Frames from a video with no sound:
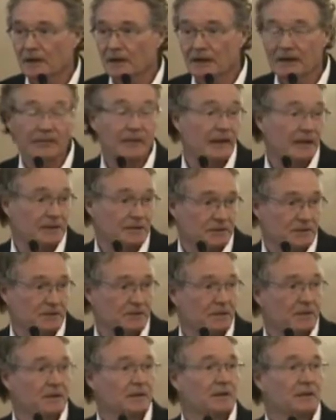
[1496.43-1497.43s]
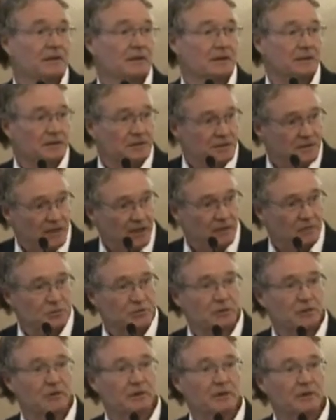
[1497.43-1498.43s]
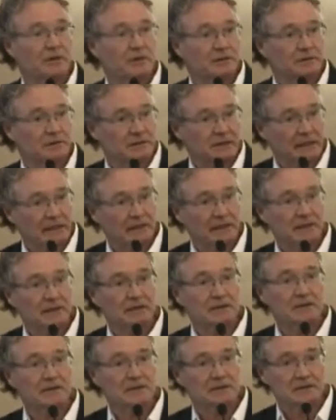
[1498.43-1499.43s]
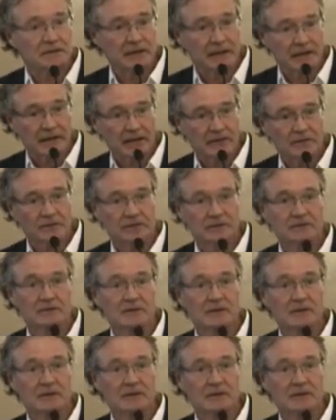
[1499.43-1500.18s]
And that's the same story, day in, day out.